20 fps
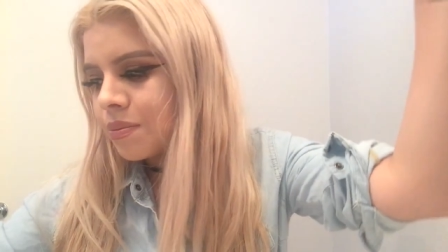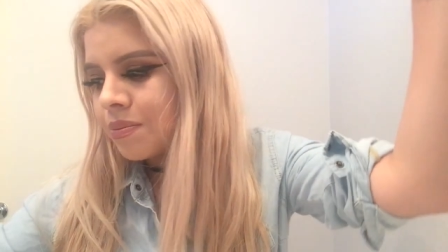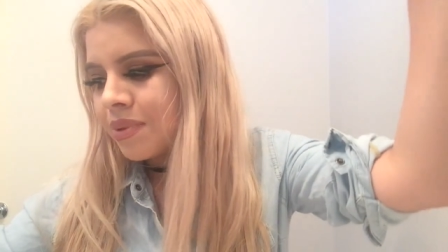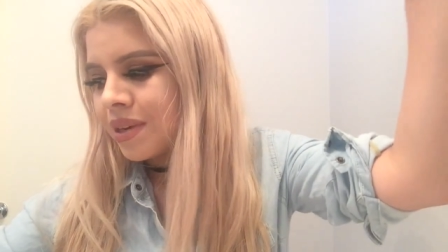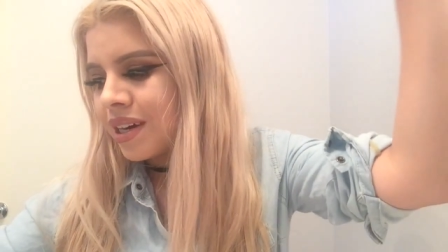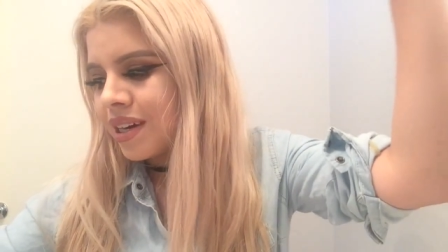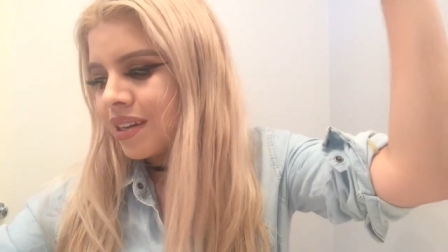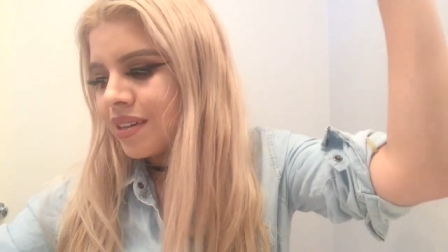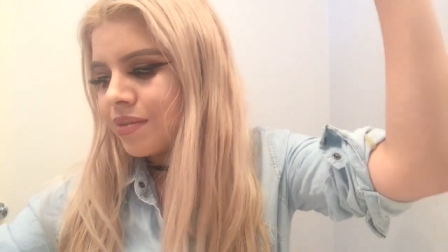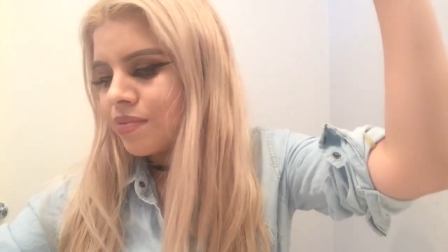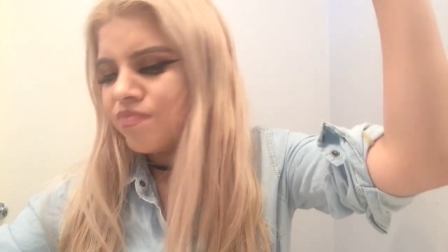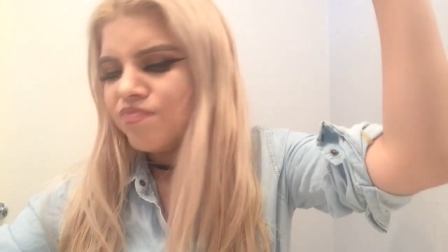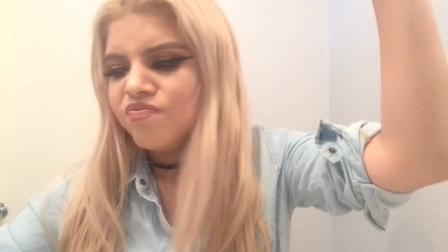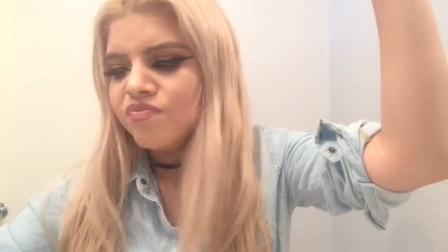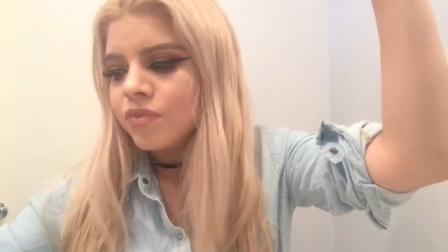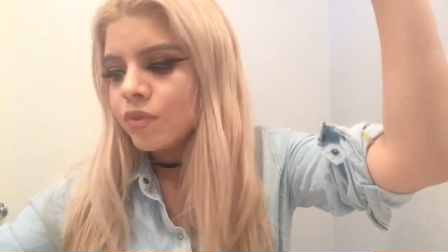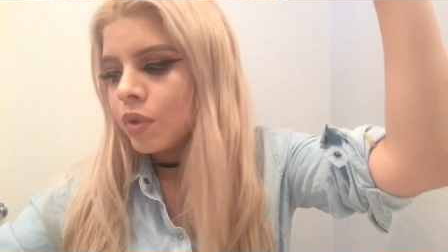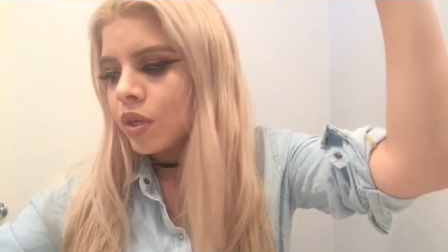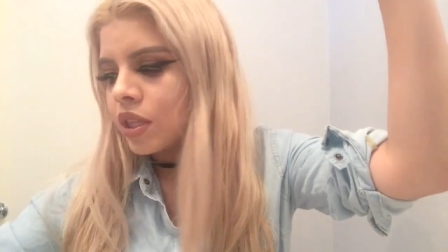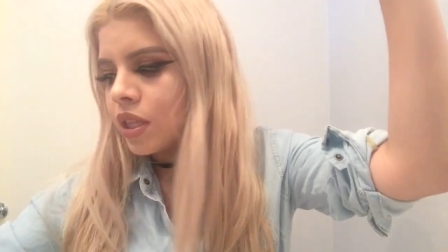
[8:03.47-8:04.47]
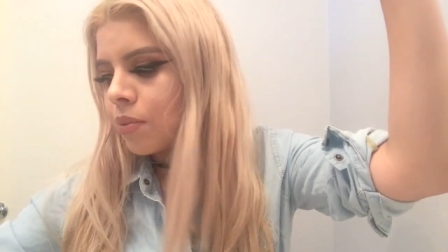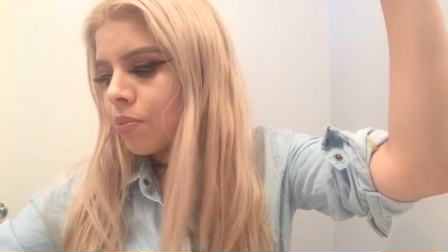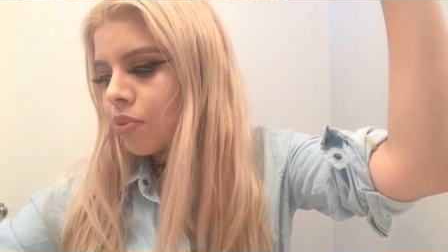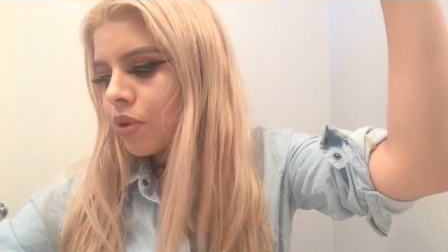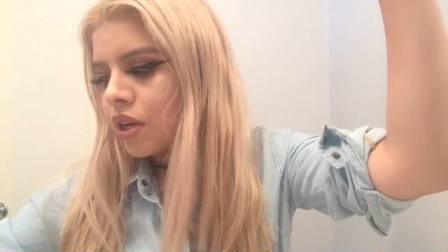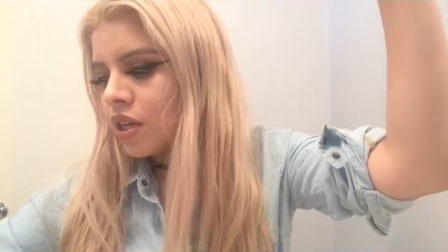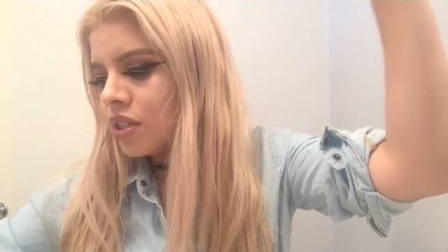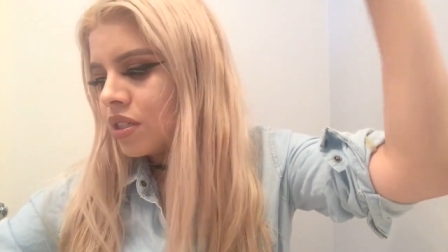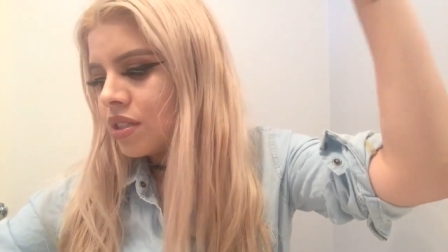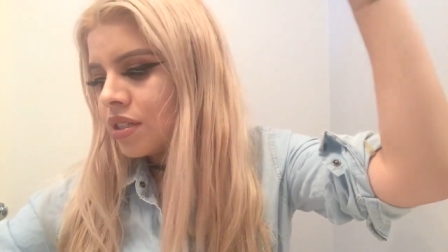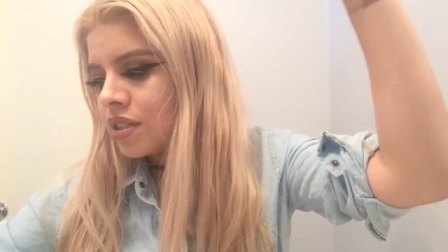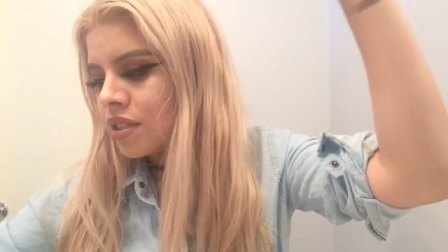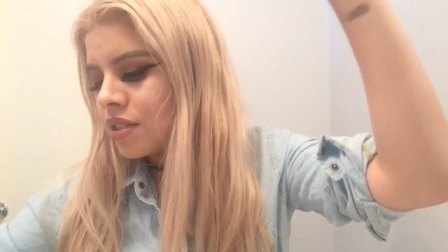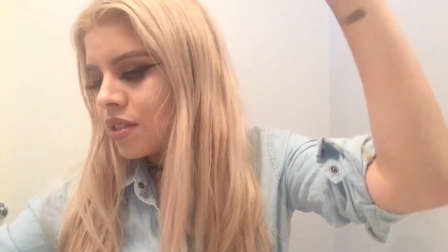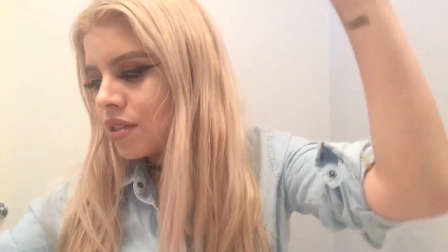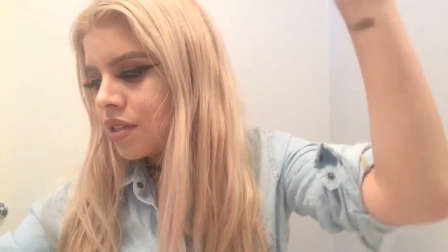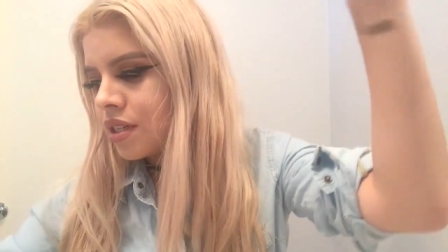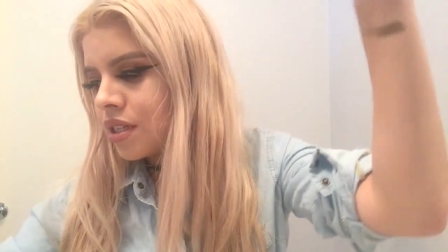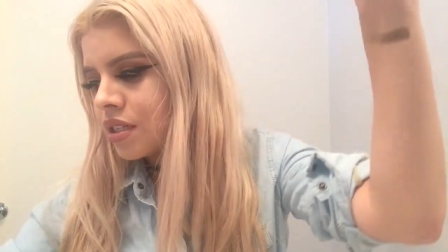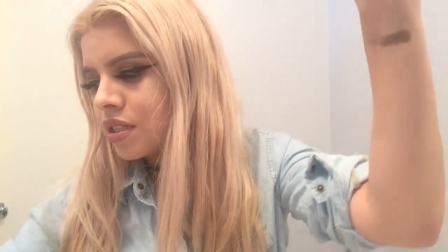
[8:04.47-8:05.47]
But with the brushes,
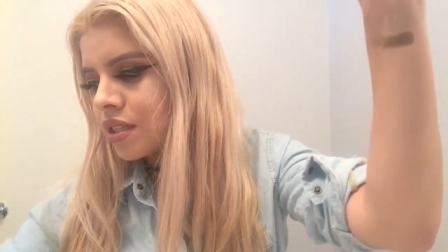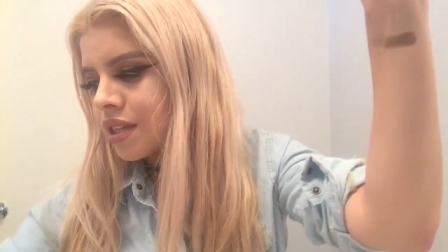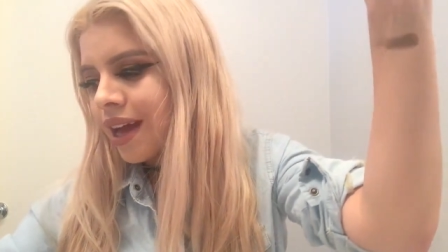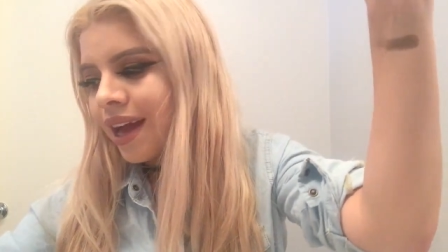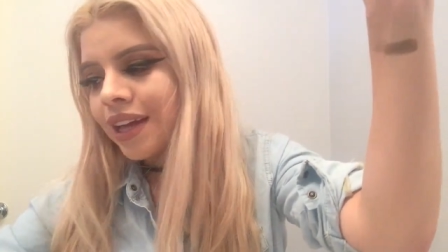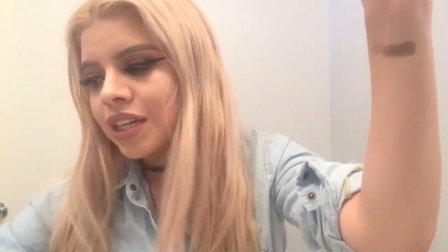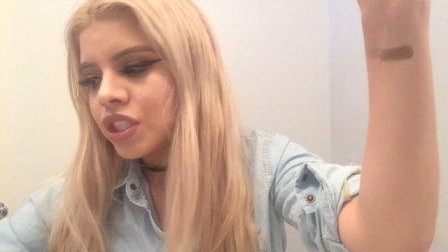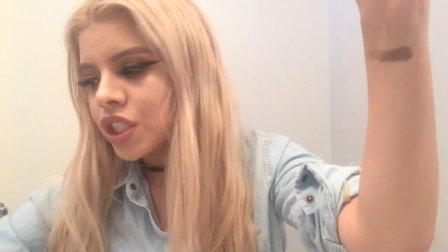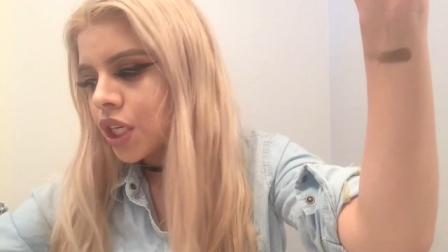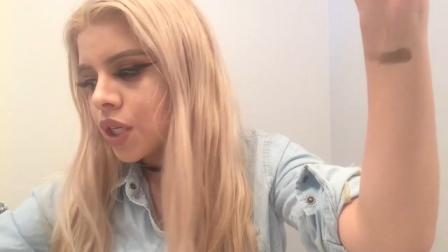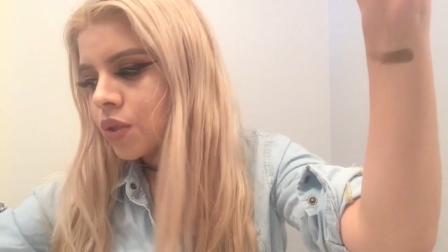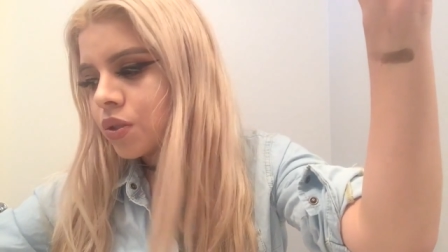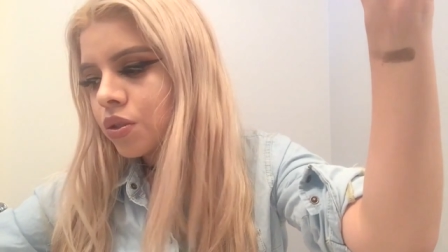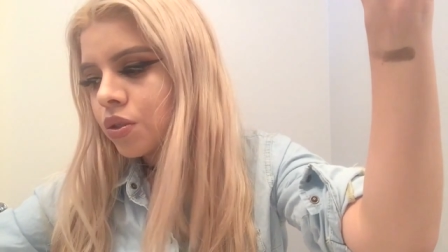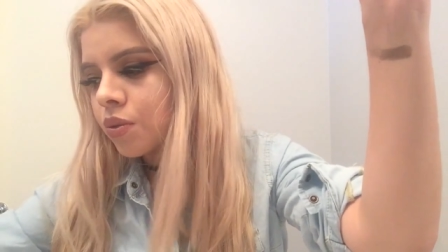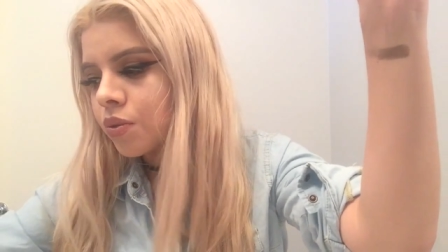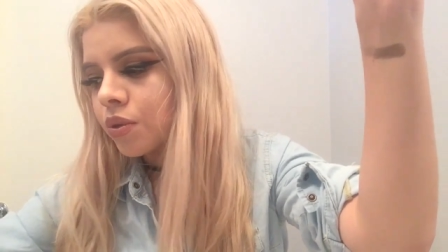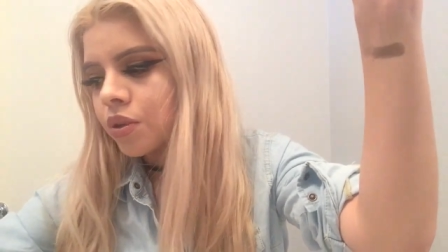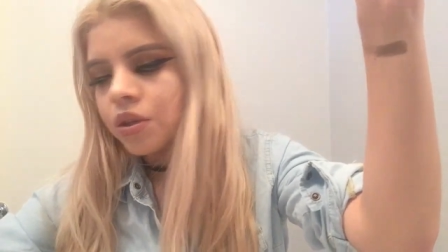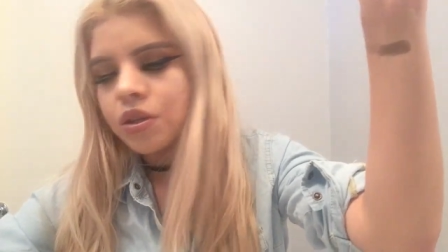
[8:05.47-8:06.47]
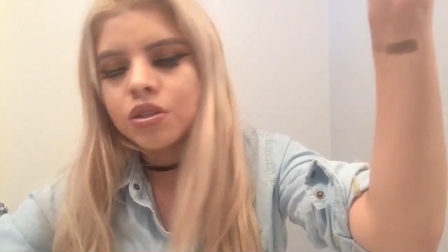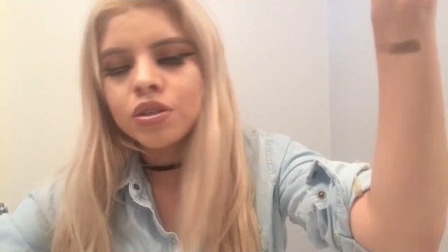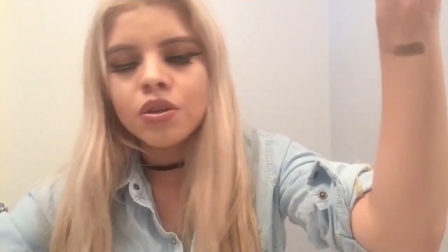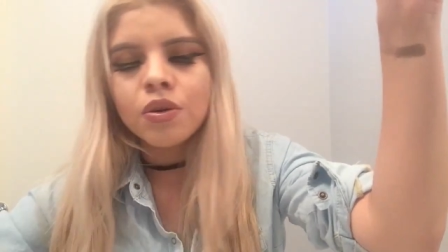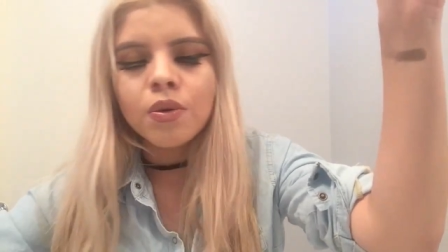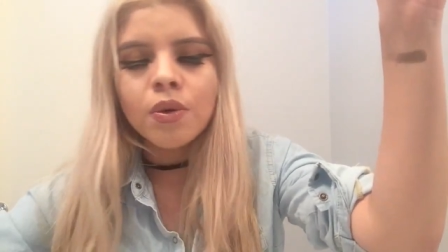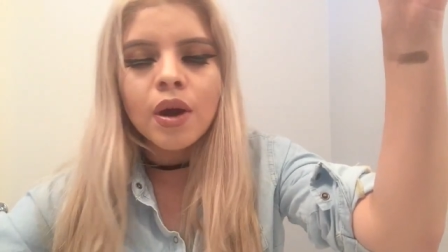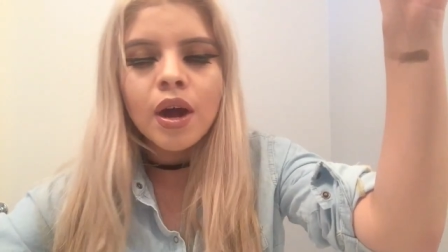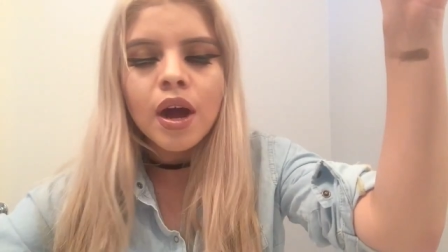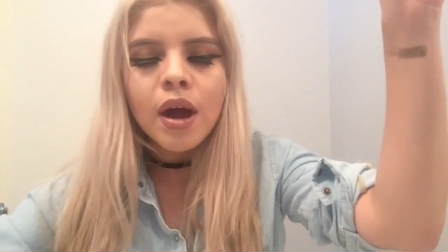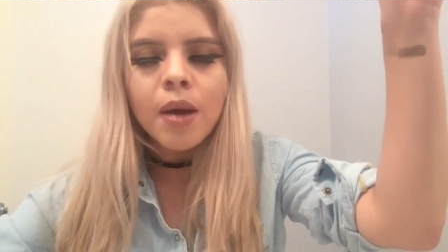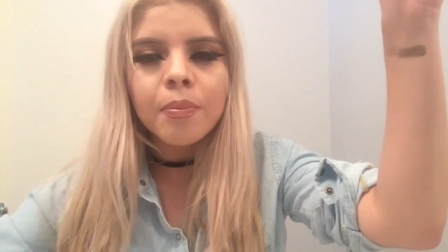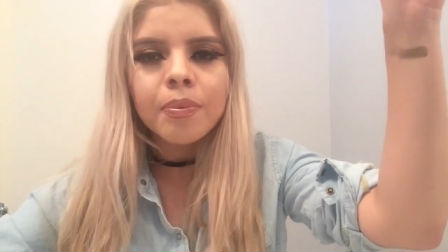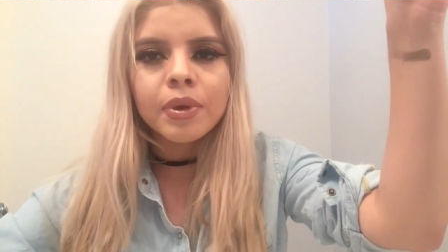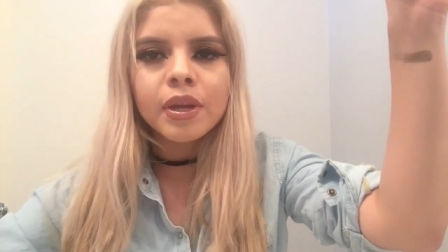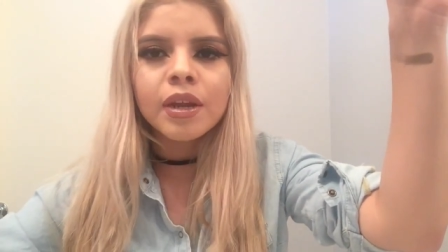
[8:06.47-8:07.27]
these eyeshadows don't really show up.